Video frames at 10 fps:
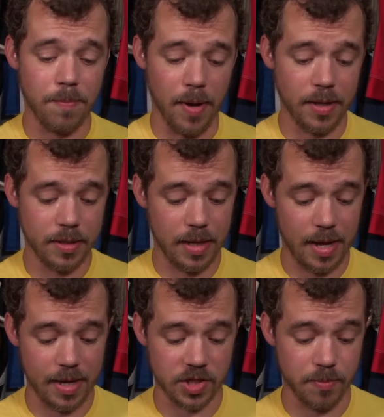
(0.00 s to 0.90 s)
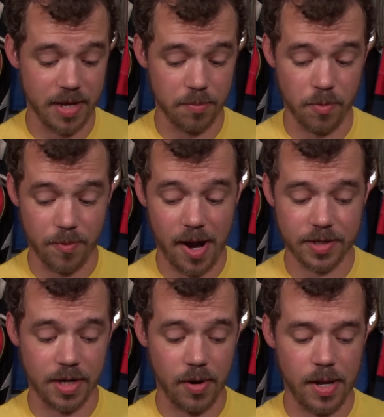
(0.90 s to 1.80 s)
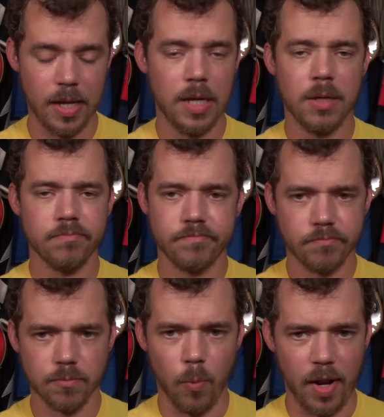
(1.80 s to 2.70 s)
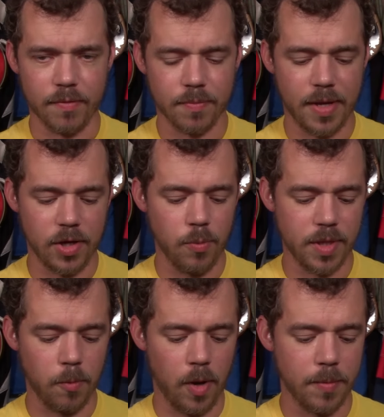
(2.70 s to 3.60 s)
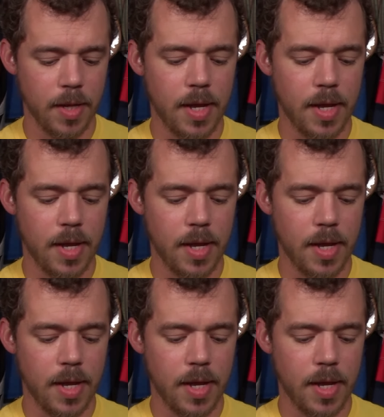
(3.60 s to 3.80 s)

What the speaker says: but I guess to make it proprietary, whatever, they can do what they want.